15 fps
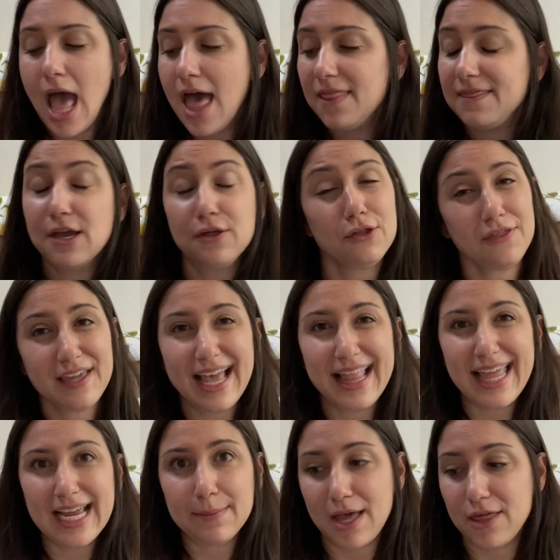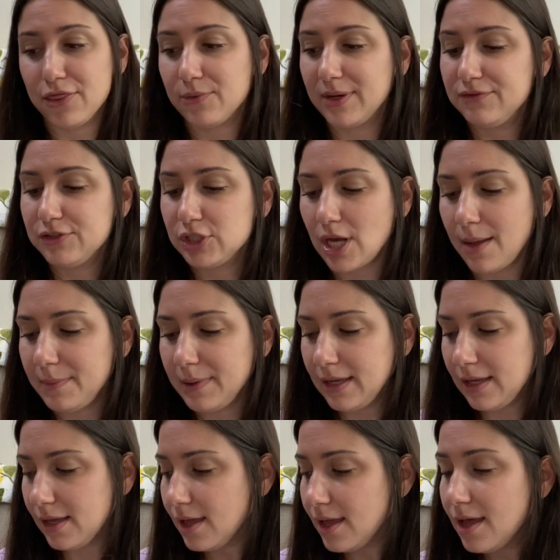the other thing I like about thrift
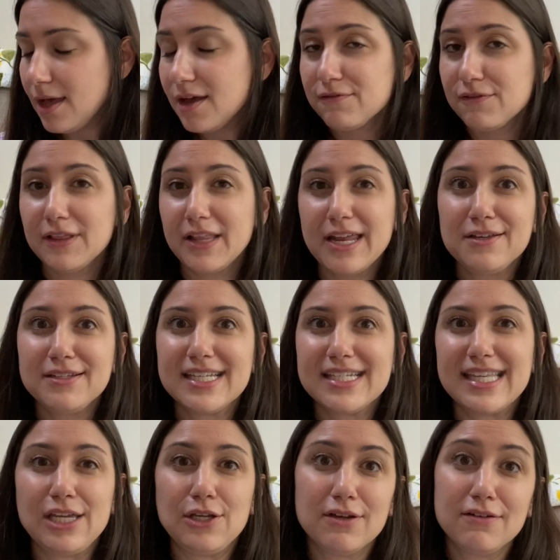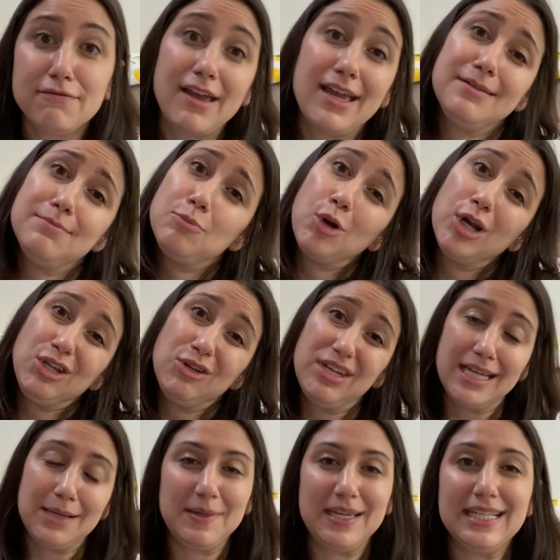shopping for littles is that you can find more
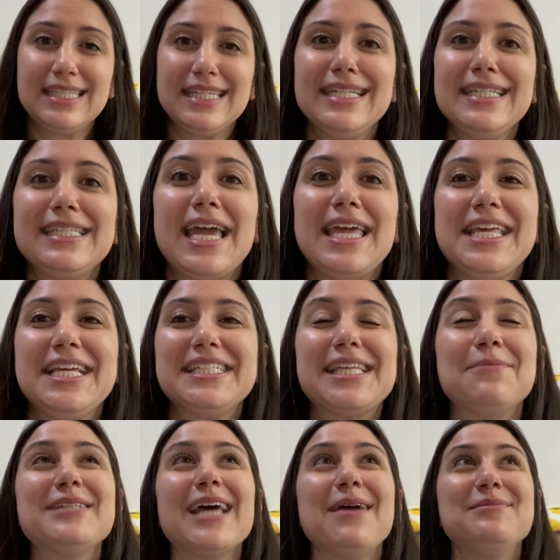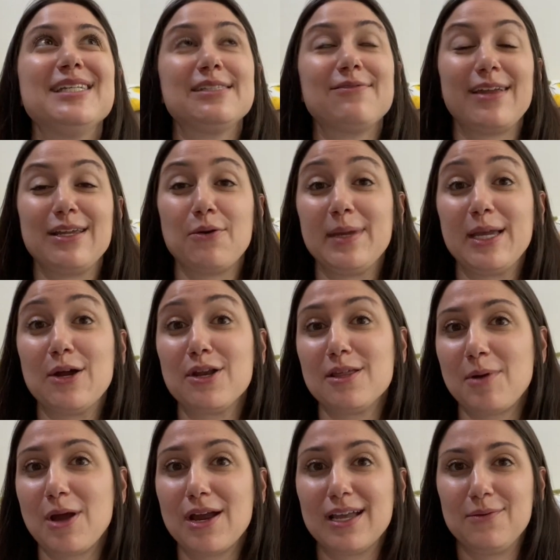unique pieces. I think sometimes it's funny when we go to the
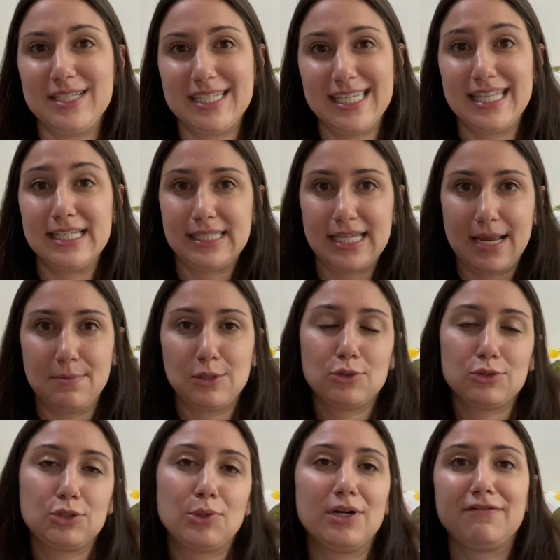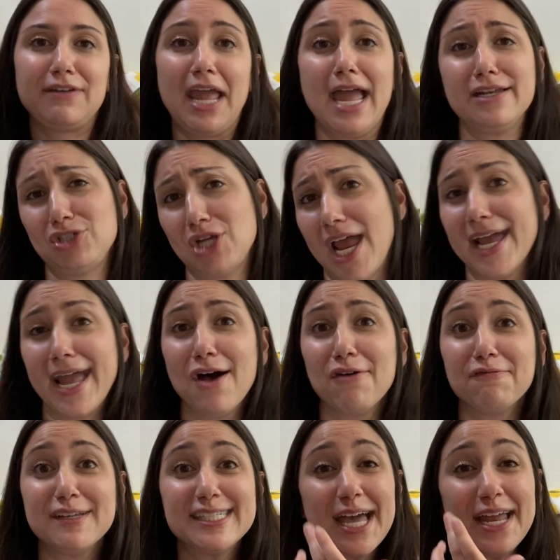park and we see the same sort of cat and Jack
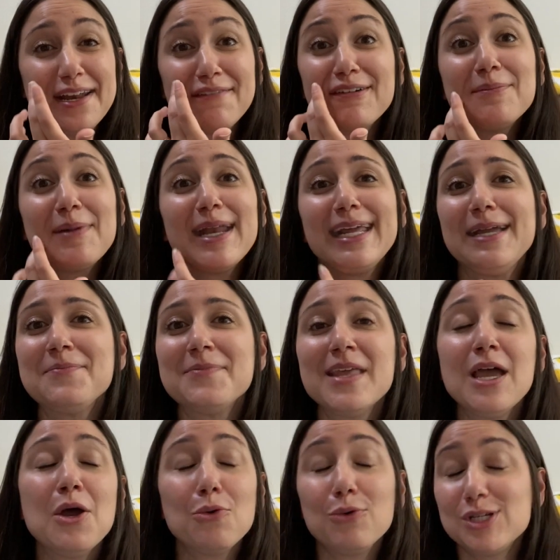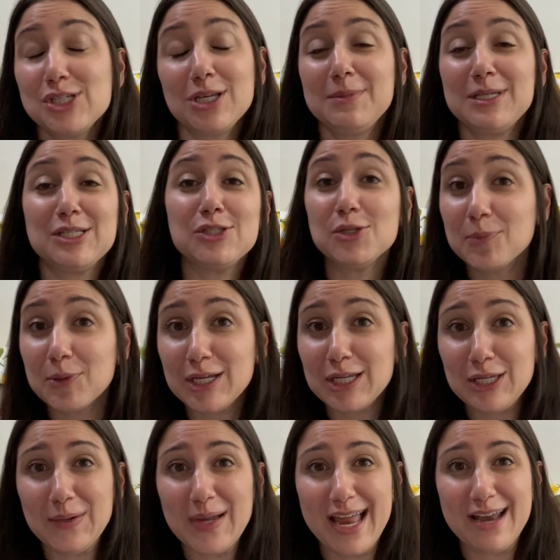outfits on everybody, which can be super
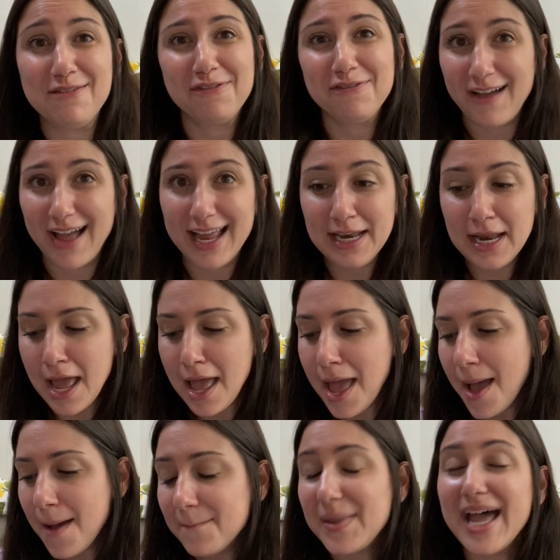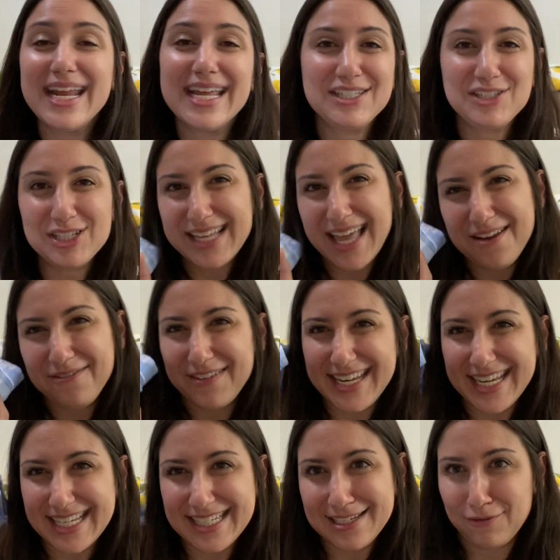cute and fun, but it's just kind of fun
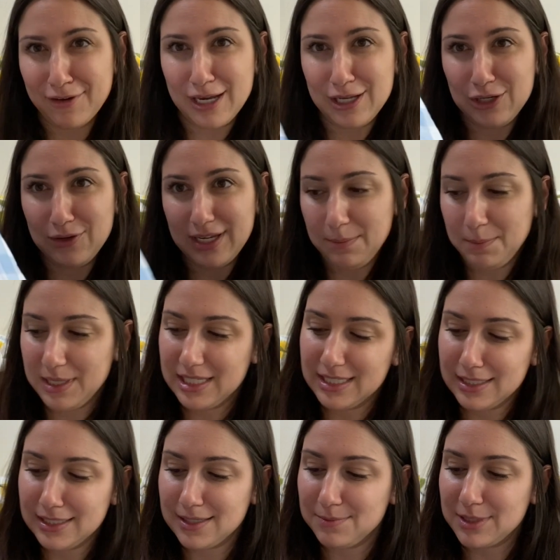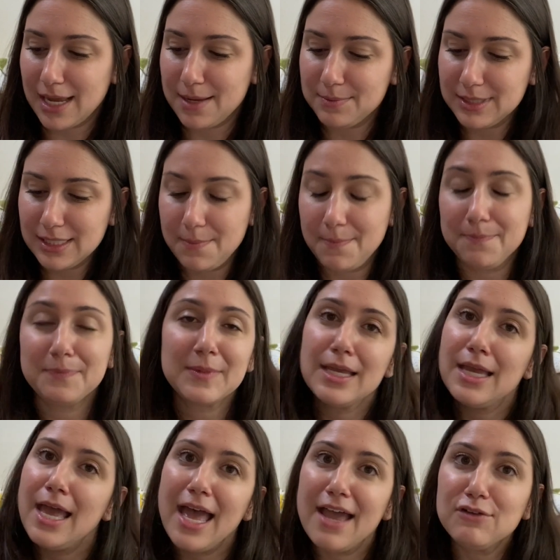to get different and unique pieces sometimes that
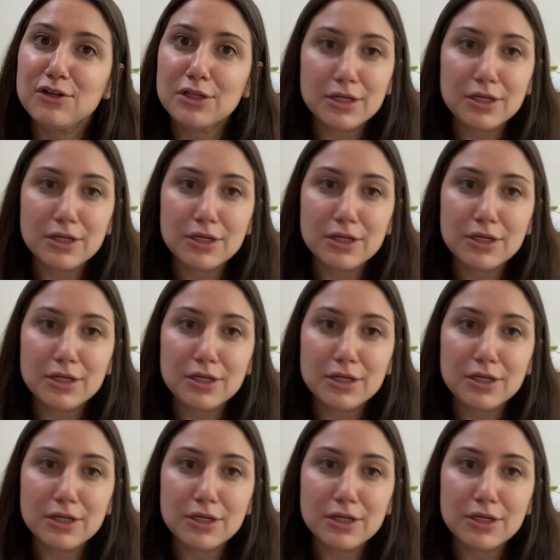have your little